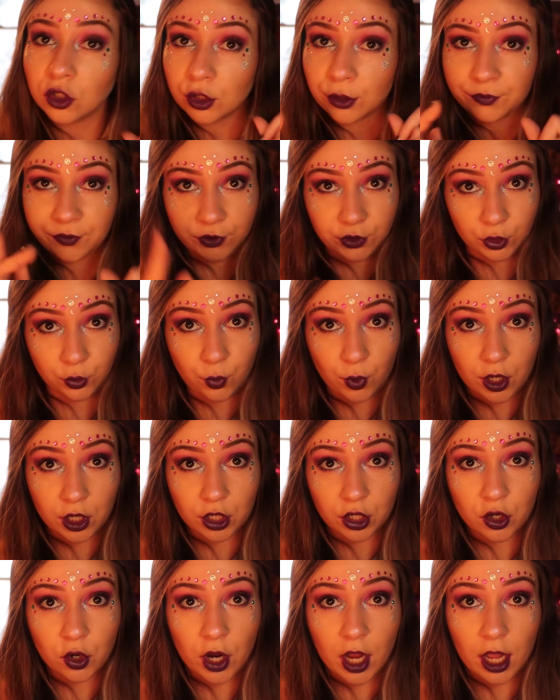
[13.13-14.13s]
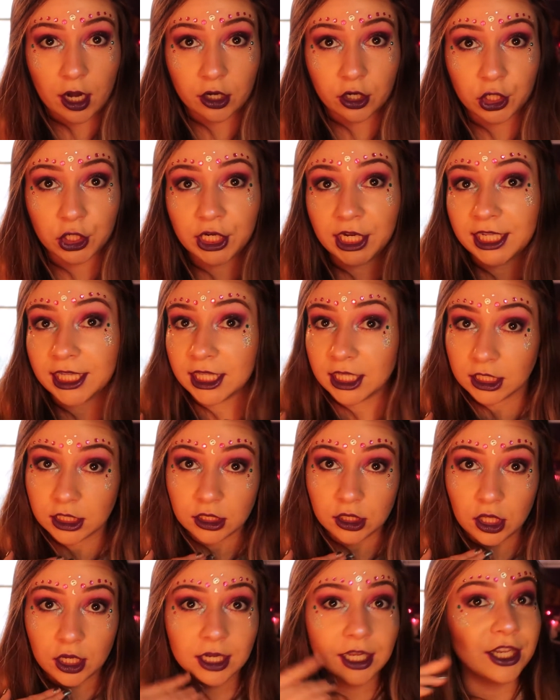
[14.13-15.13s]
So if you want to know how to create
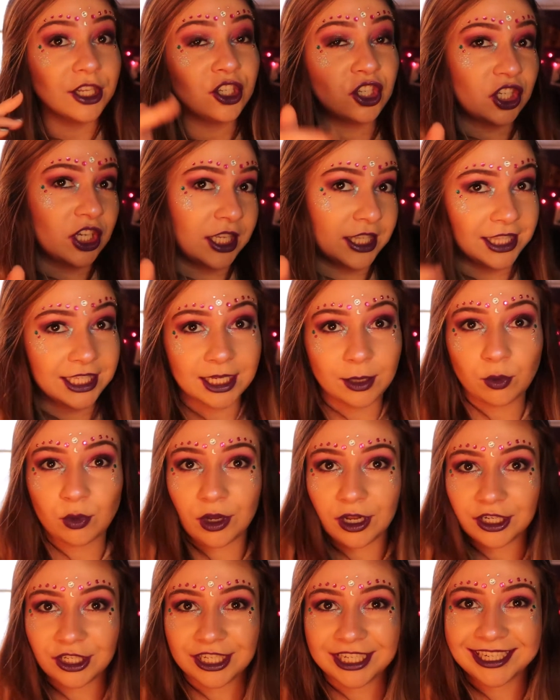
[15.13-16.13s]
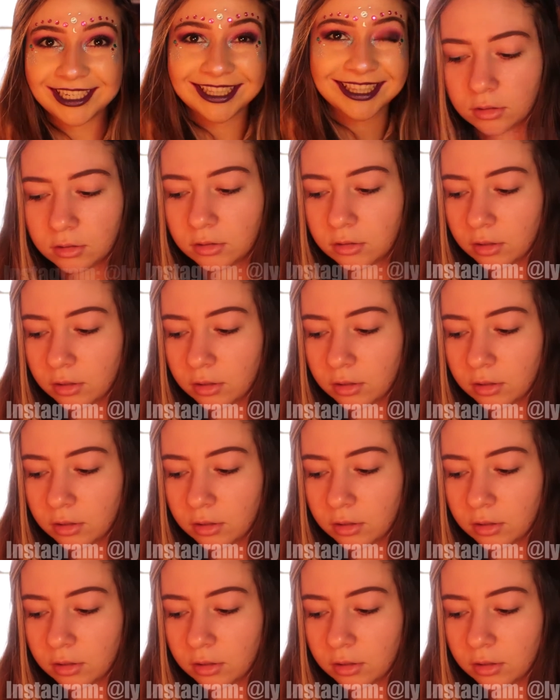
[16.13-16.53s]
this look, just keep watching.